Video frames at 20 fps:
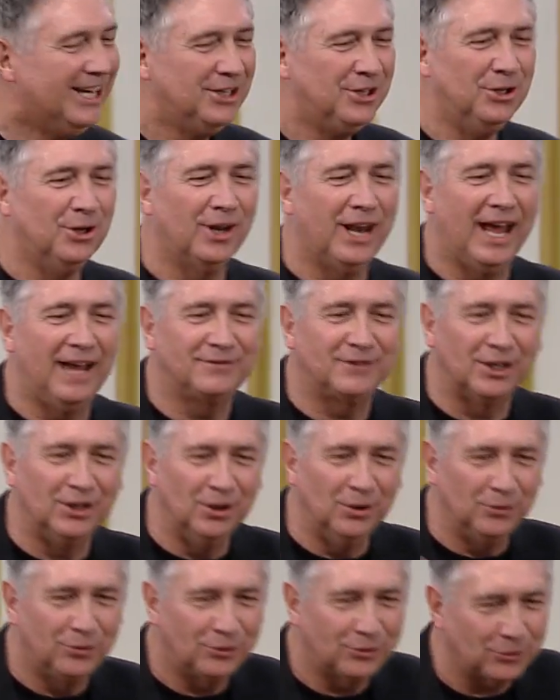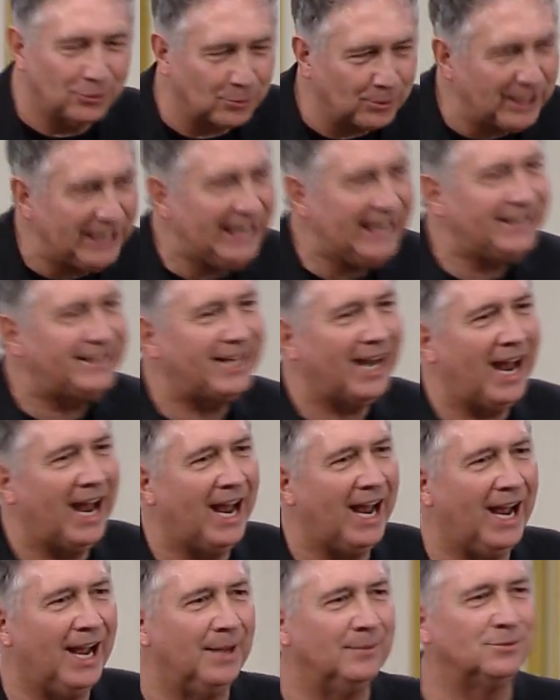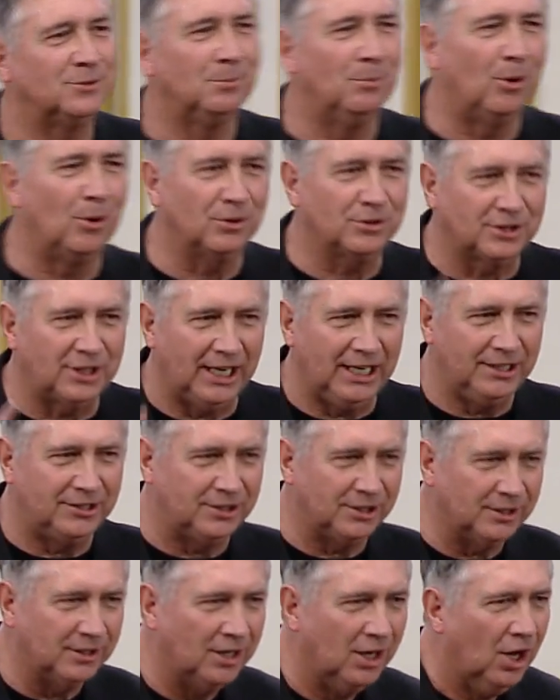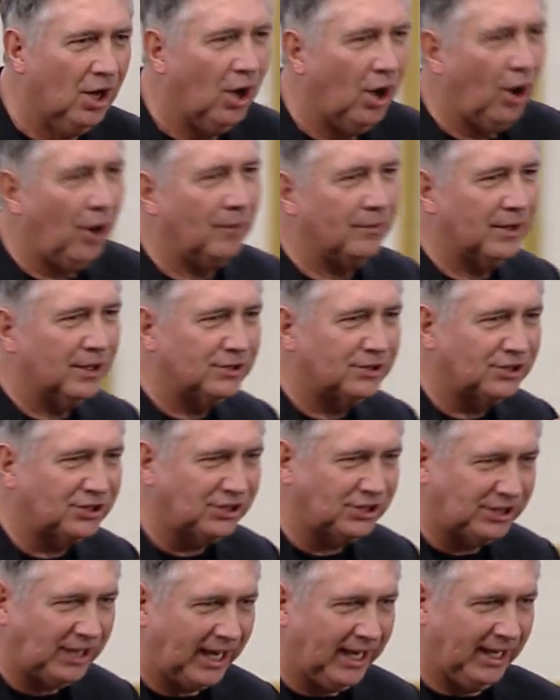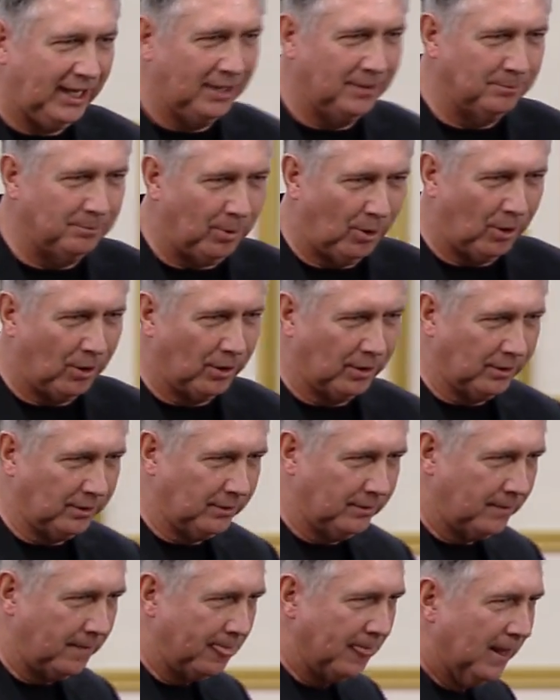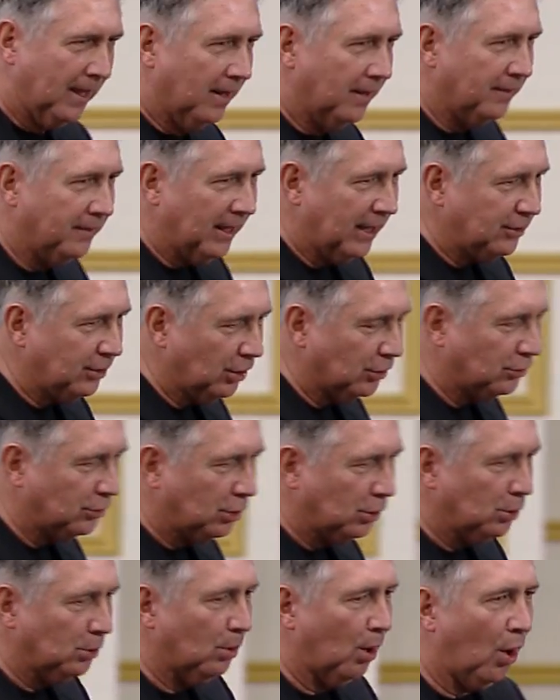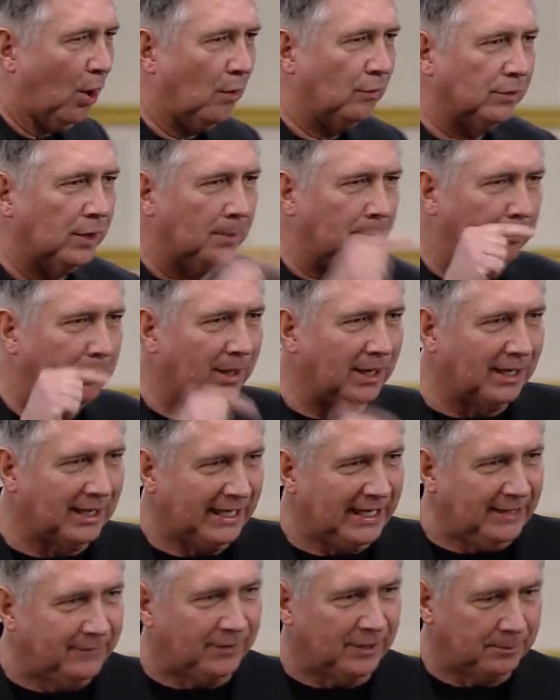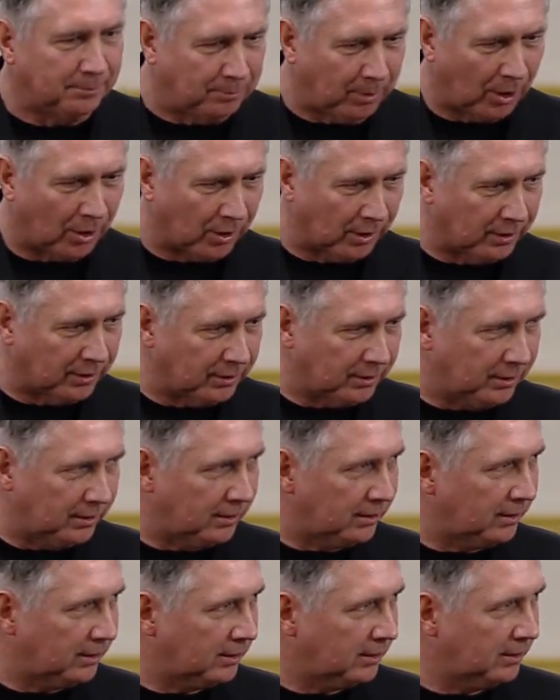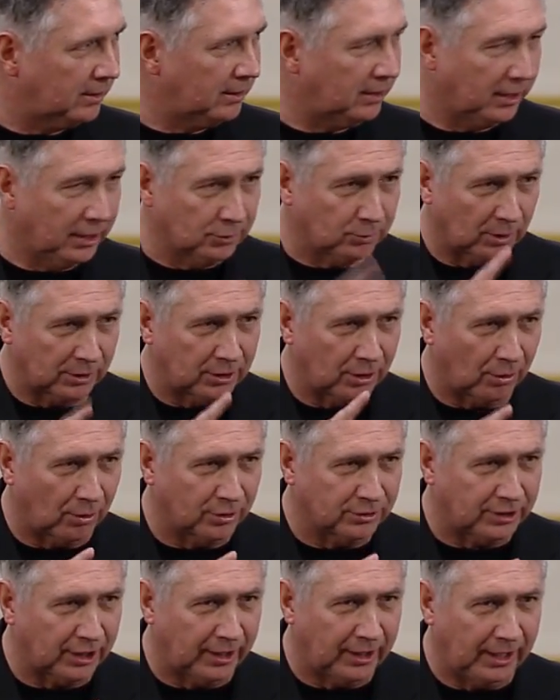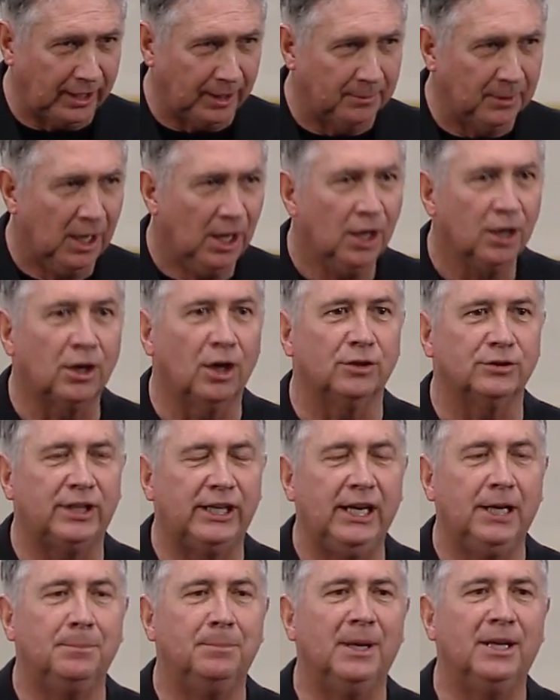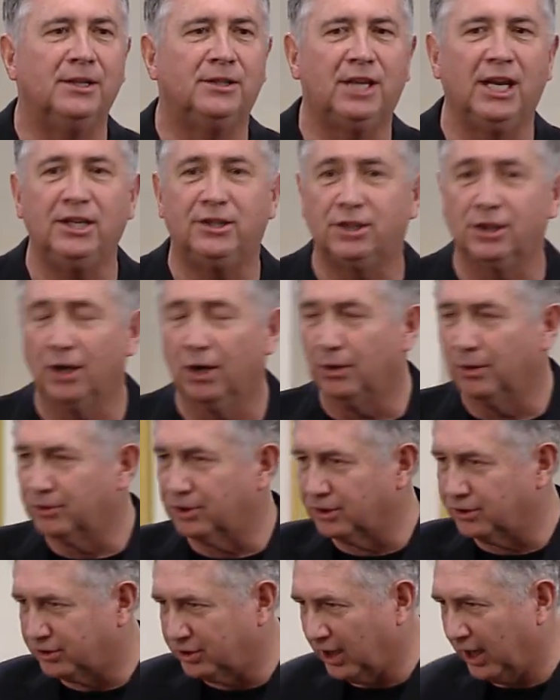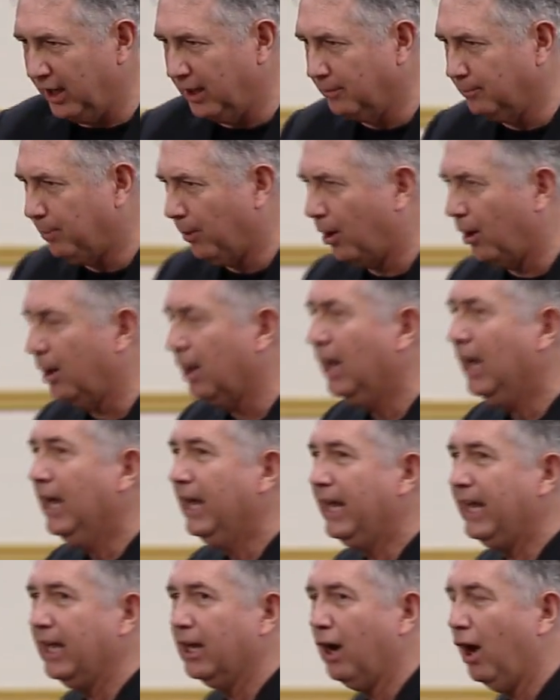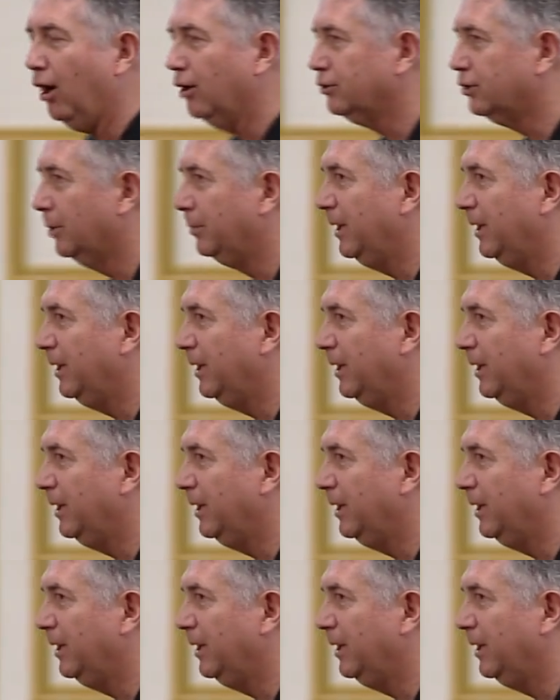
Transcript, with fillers: You'll have to do three times more teaching on the saying part than you do on the believing part. Here's what the Lord said to him. Because he had been teaching on the saying part, he had also